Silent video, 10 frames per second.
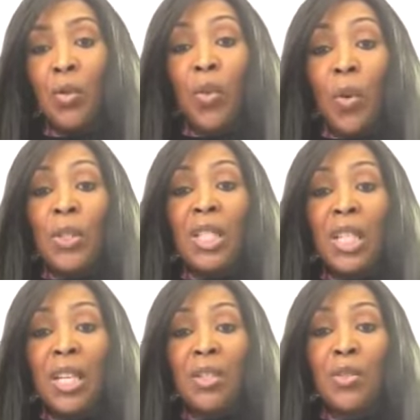
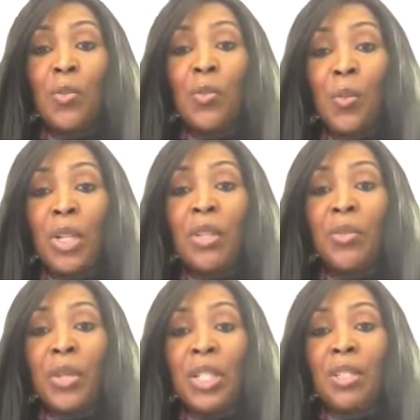folded into one of
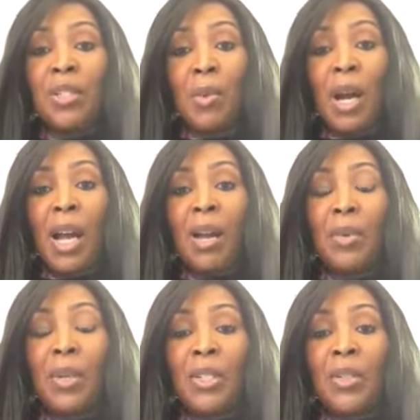the reasons why I
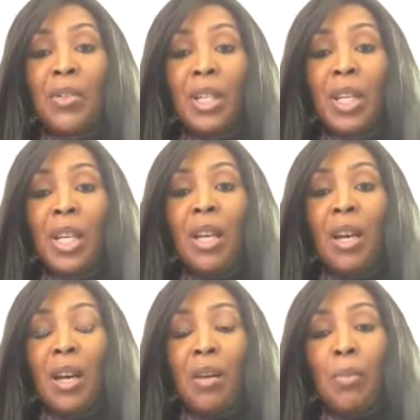wanted to create
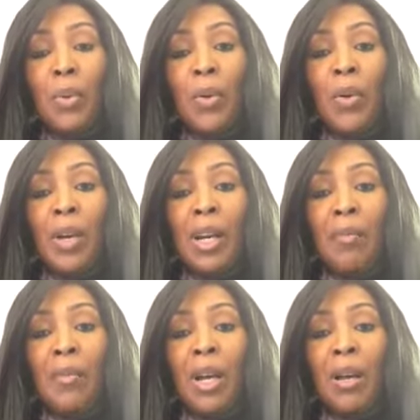a
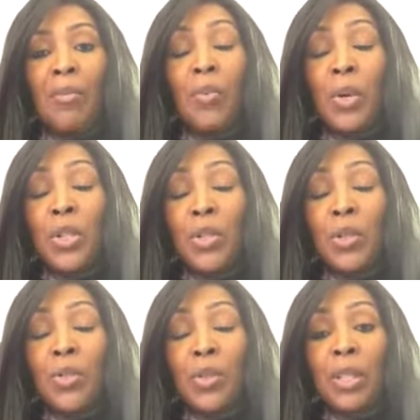program for
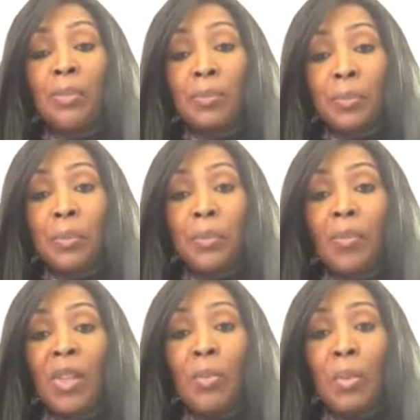children,
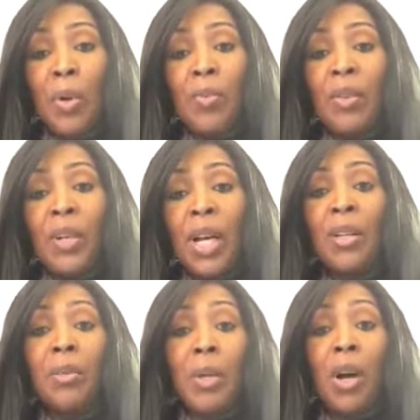both of
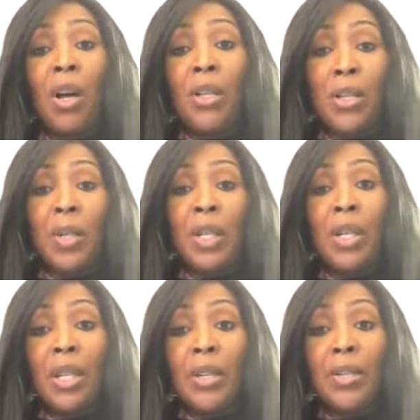color, but also
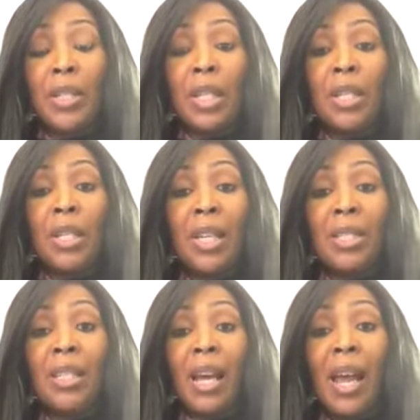in the inner city
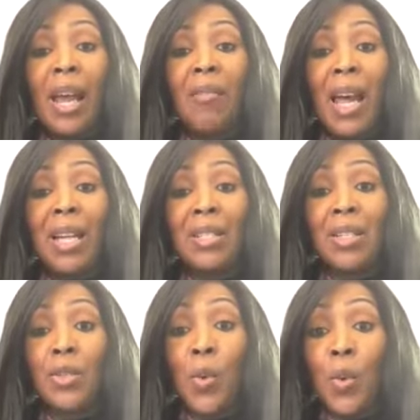that did not have
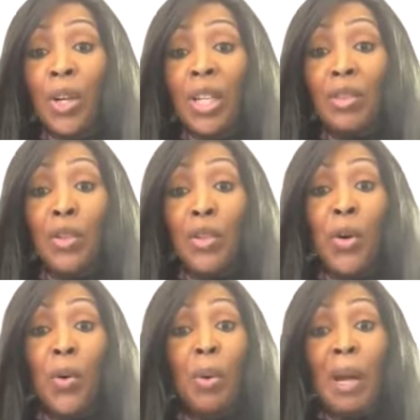access or even
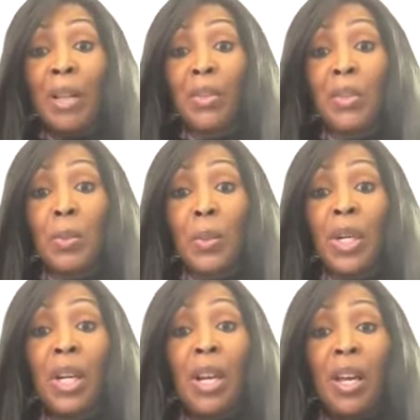know about the
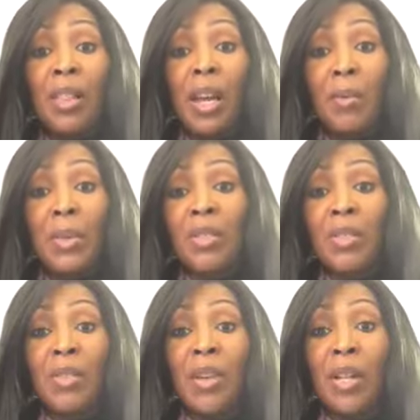sport that was
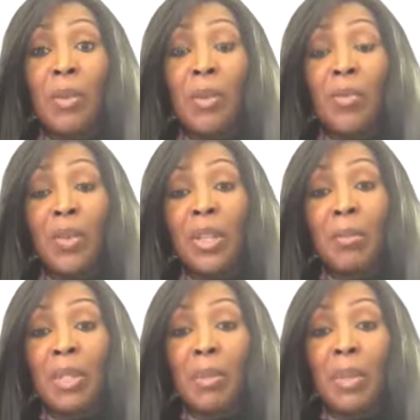even available for
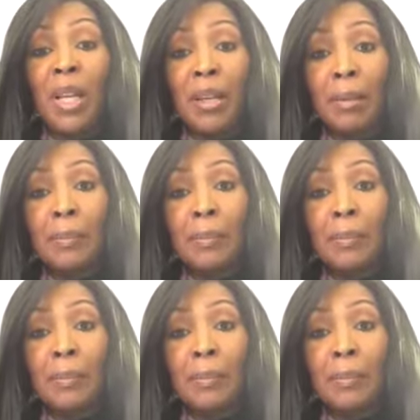them to play.